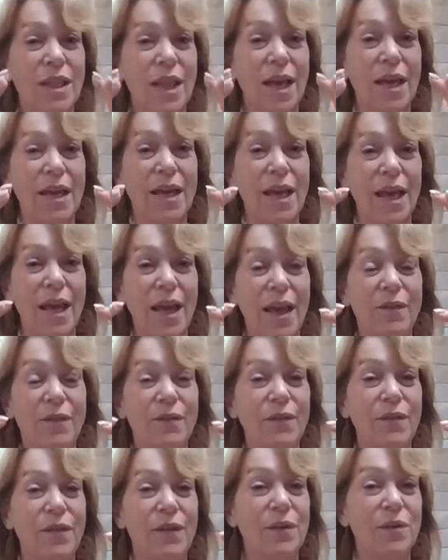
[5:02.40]
like
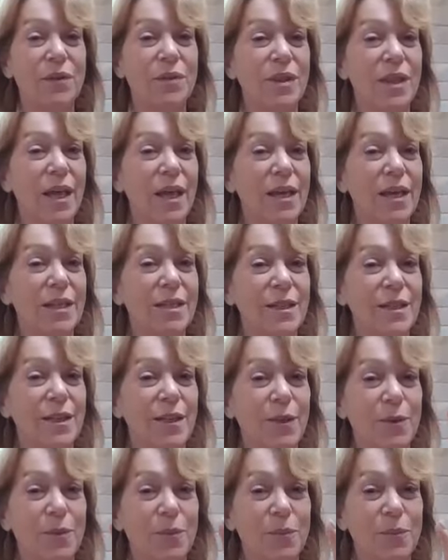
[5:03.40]
and feels like to
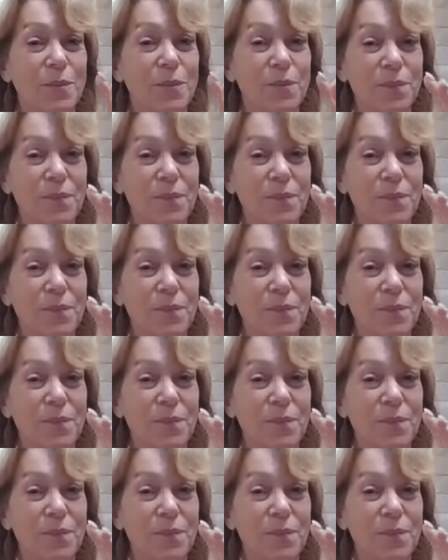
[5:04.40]
you.